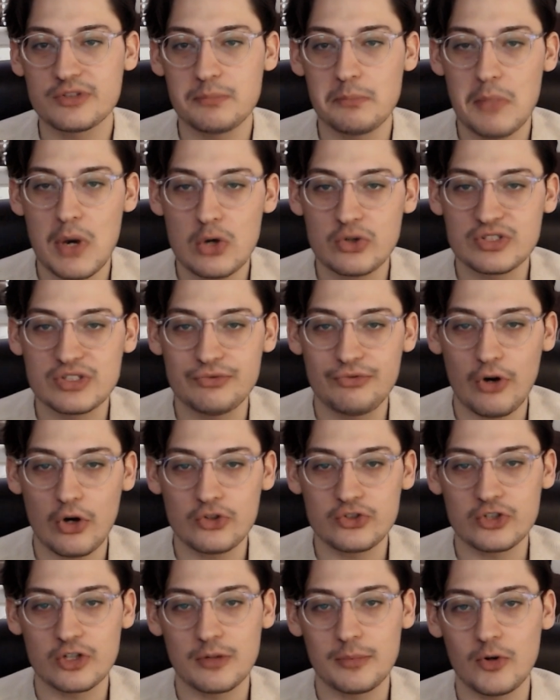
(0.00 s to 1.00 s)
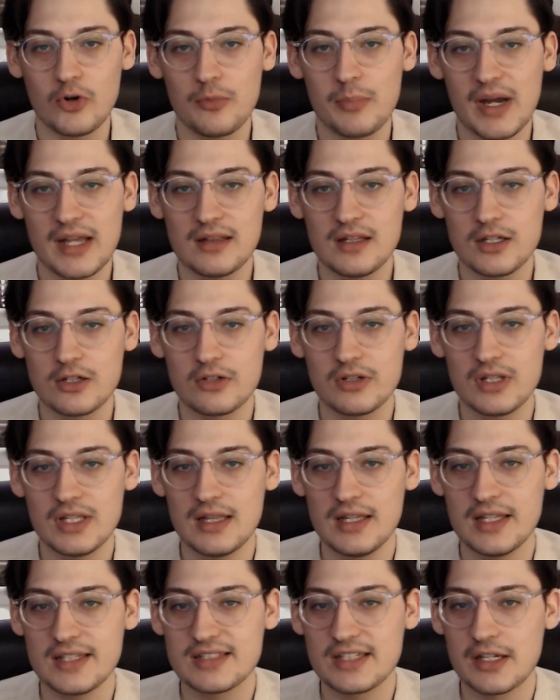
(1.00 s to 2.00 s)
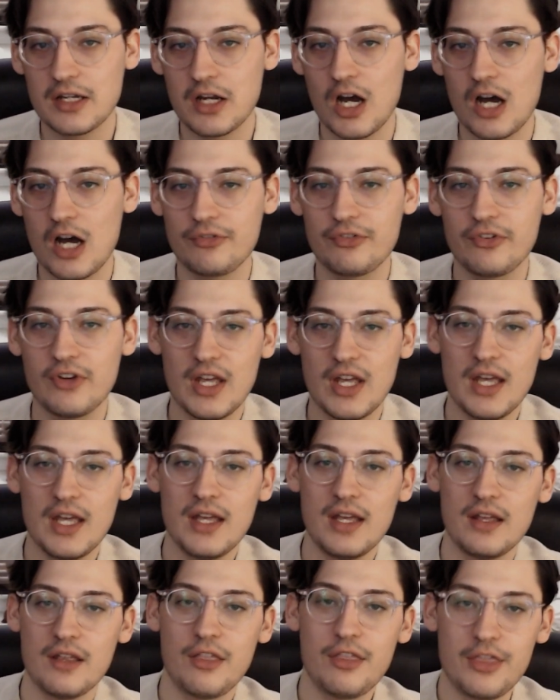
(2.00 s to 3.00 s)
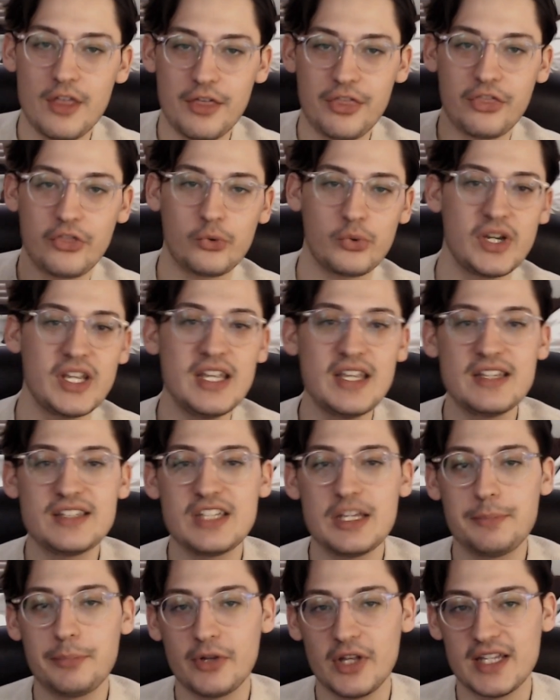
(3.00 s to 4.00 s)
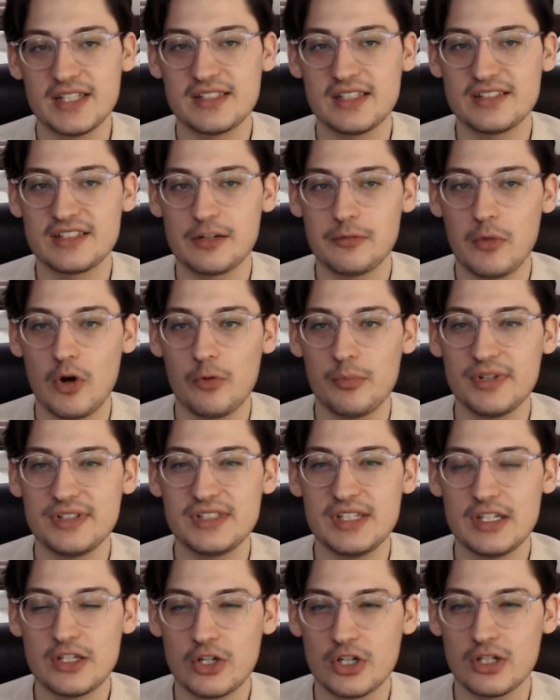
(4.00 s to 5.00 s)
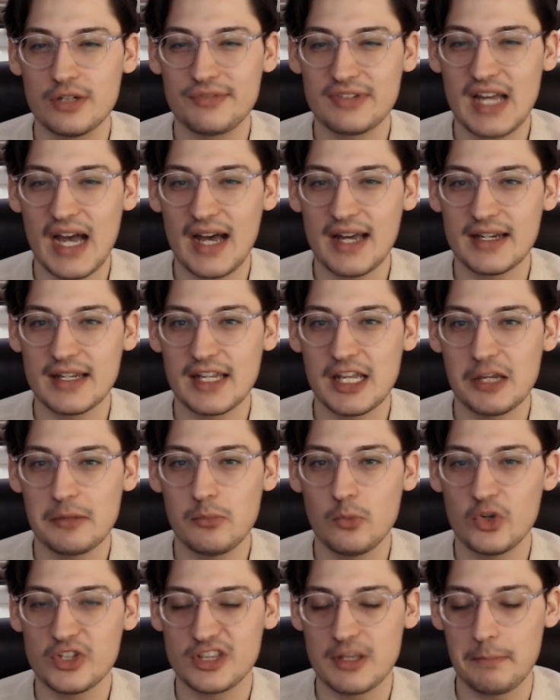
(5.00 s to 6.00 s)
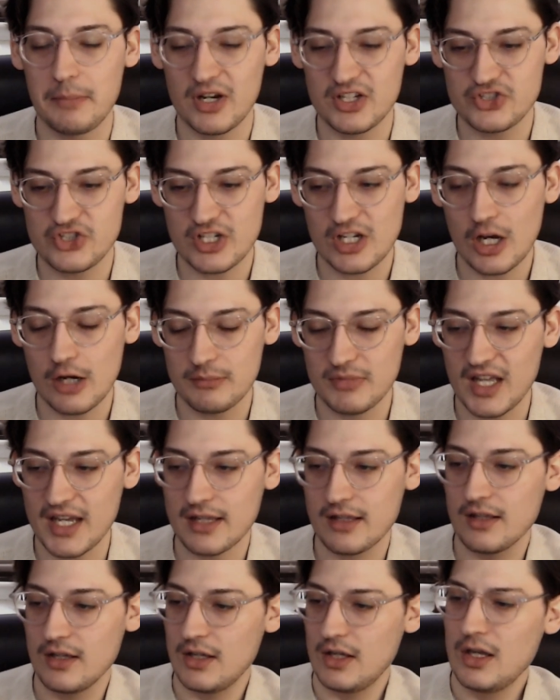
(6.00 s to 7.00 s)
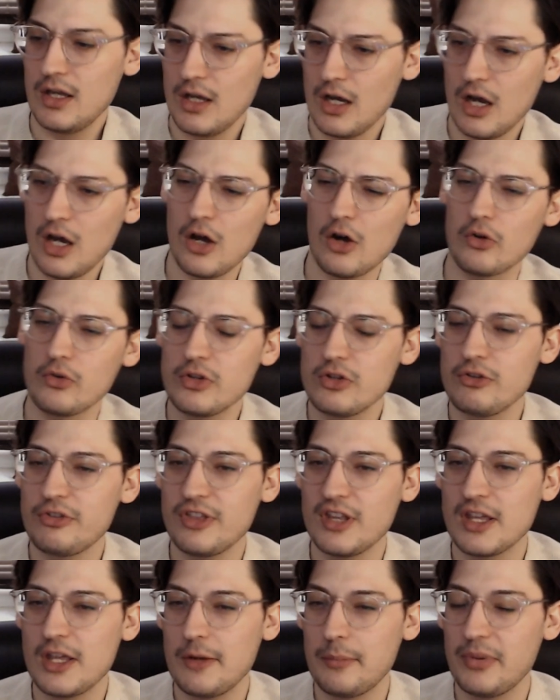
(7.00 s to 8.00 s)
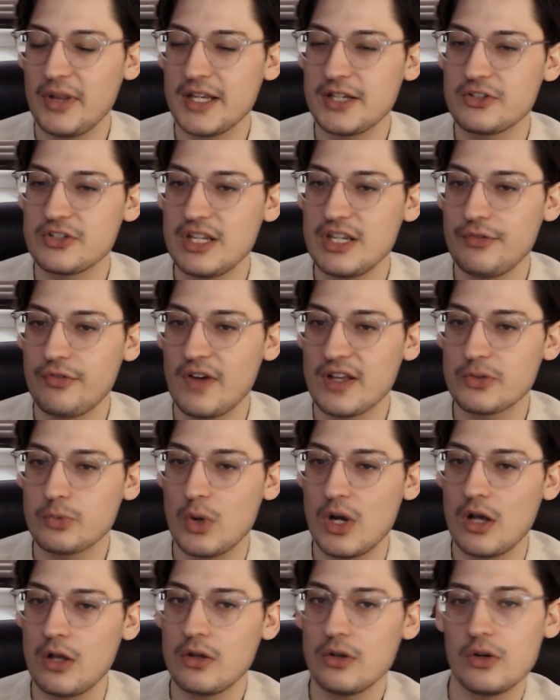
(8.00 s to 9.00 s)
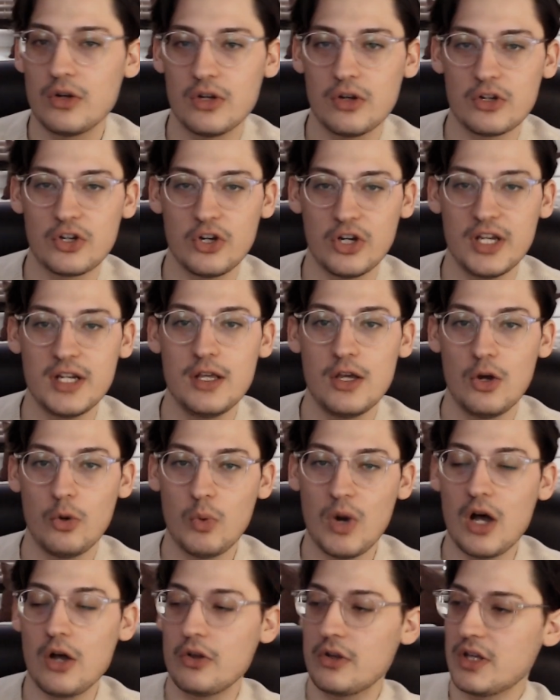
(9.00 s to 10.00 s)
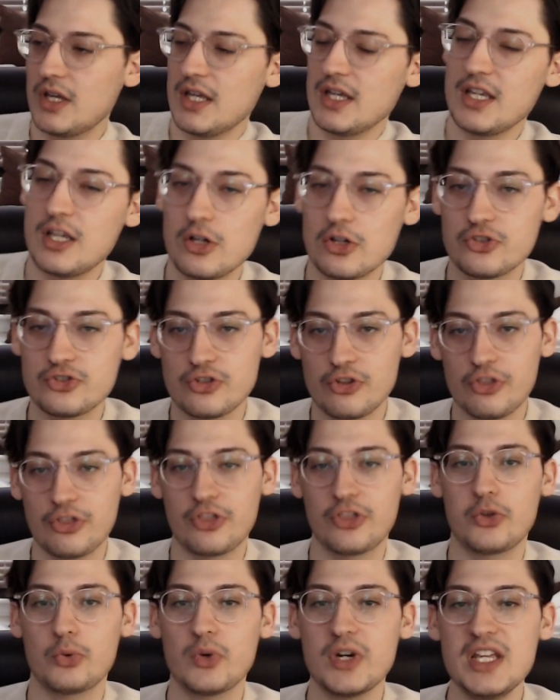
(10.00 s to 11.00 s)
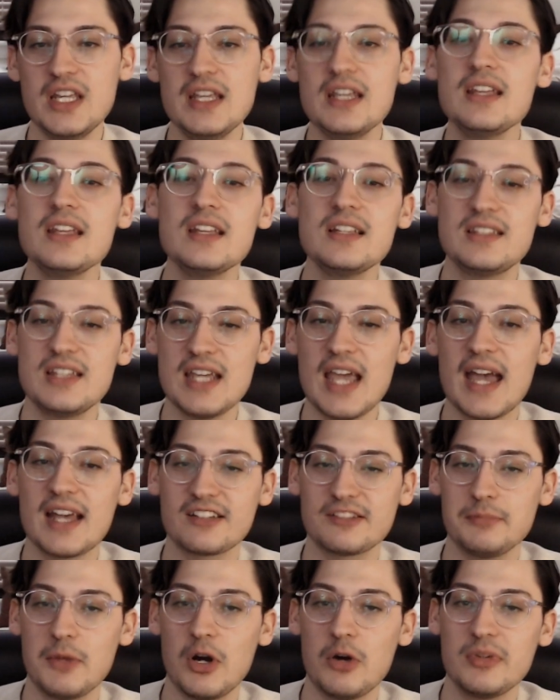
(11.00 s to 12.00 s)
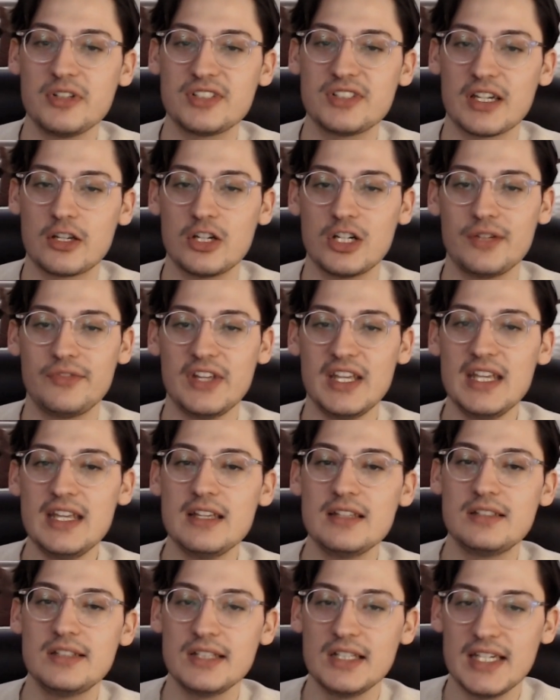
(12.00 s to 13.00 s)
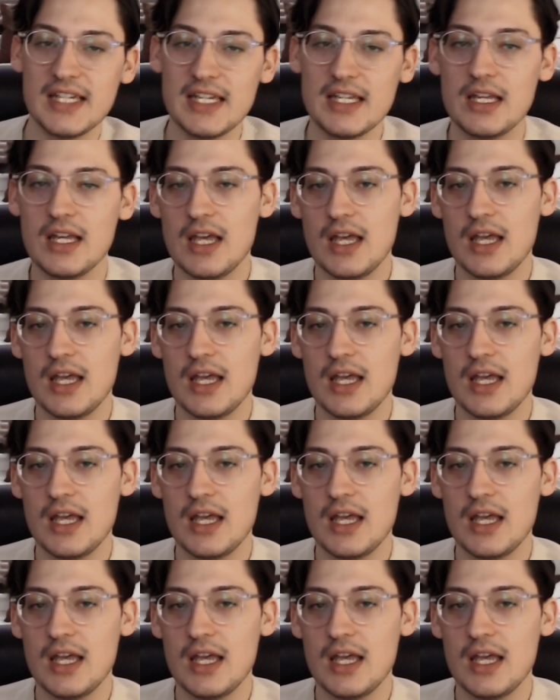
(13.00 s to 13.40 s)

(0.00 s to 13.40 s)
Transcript: most vulnerable by literally listing off the three easy places and moments he could have gotten him with the bungee gum. Like, oh, you think you played your defense well? Good. Well, here's three easy ass moments I could have easily